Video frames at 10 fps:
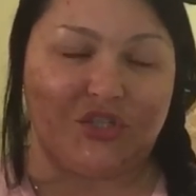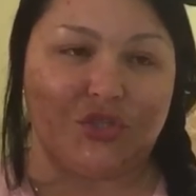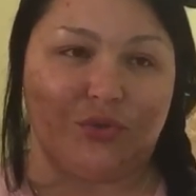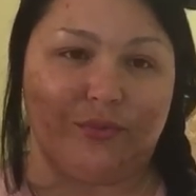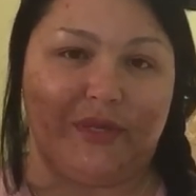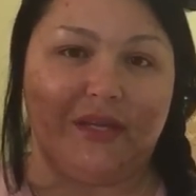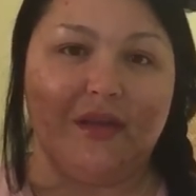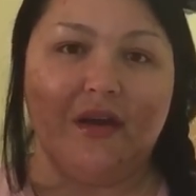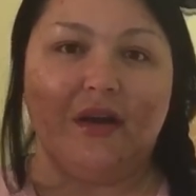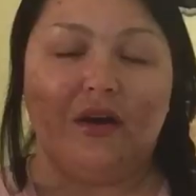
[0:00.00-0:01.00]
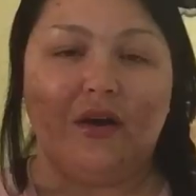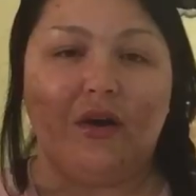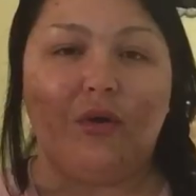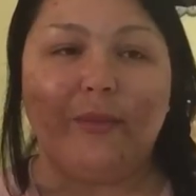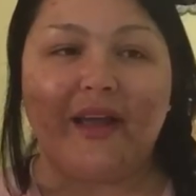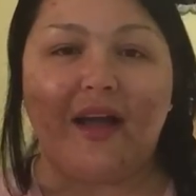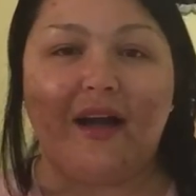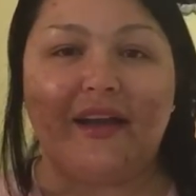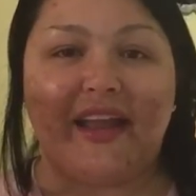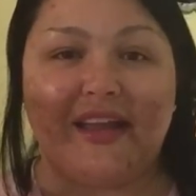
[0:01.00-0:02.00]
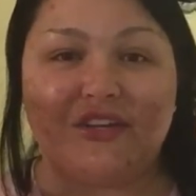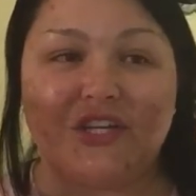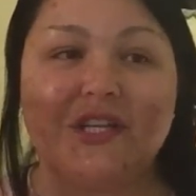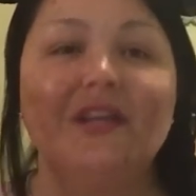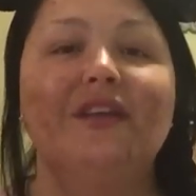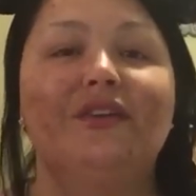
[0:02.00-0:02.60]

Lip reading: She told me, oh my God, Angie,